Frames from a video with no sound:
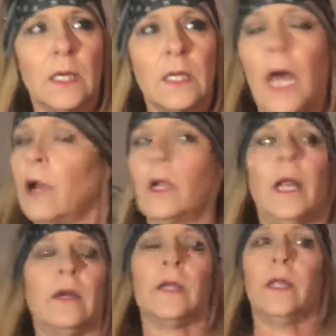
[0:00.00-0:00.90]

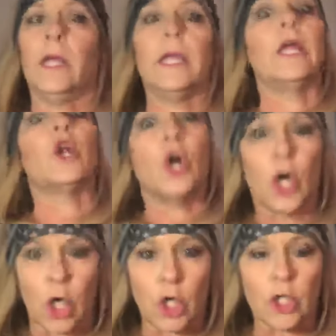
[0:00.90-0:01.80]
it
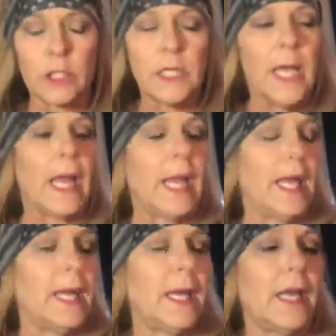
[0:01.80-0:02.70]
hurt.
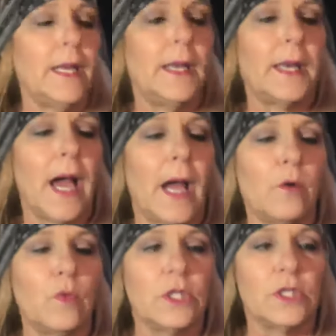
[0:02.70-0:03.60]
And I
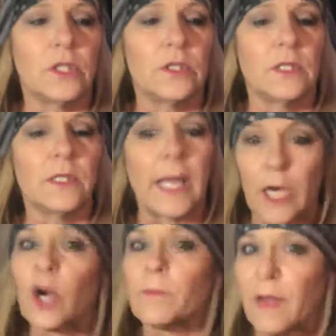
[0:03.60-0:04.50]
was, like,
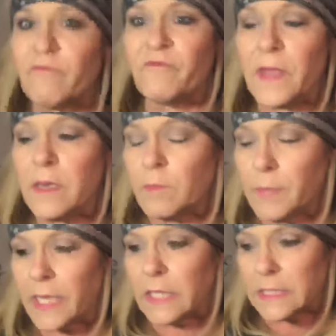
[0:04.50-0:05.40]
it hurt my feet
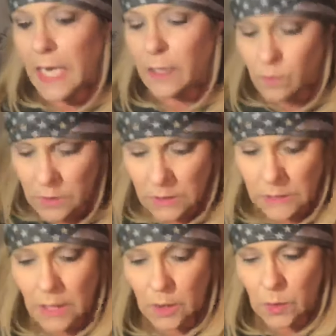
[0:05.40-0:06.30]
because I was
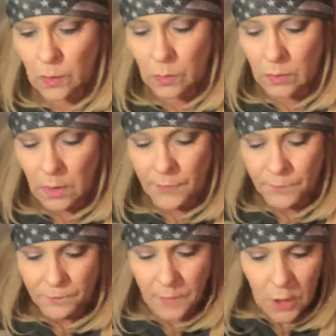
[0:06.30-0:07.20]
so
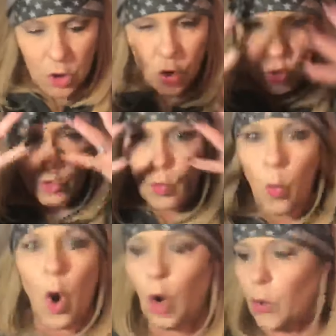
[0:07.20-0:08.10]

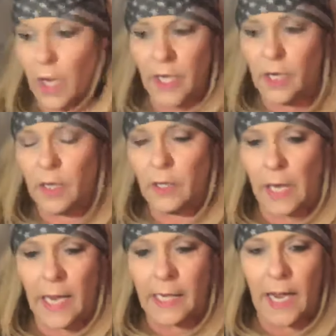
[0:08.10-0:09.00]
swollen.
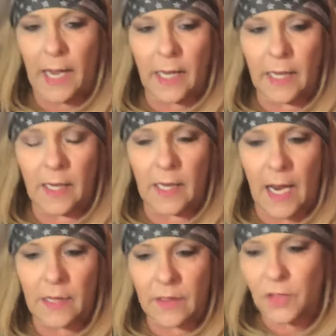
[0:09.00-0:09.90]
Like,
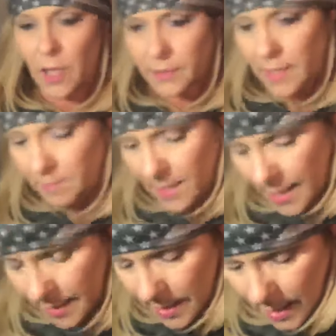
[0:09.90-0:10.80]
I thought that
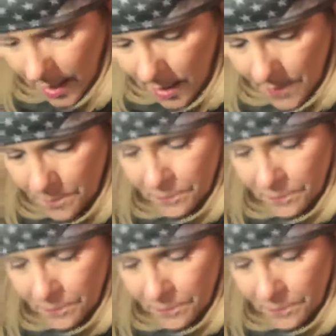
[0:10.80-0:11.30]
my, I